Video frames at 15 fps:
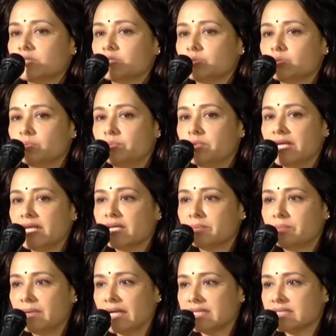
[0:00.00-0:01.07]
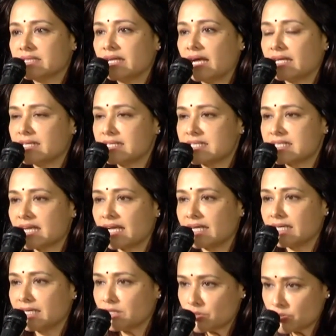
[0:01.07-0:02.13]
to bring a better
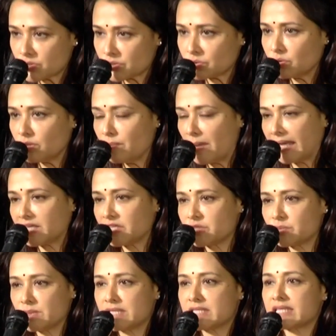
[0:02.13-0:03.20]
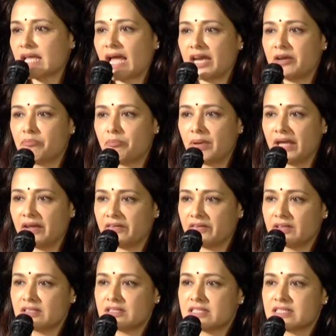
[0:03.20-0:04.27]
understanding to school managements and
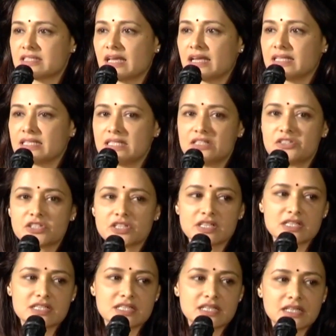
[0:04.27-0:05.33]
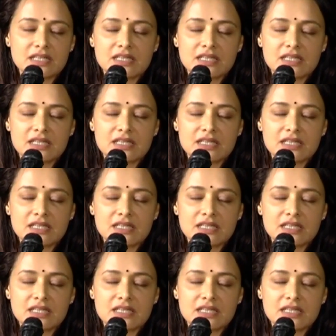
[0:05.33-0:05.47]
parents and teachers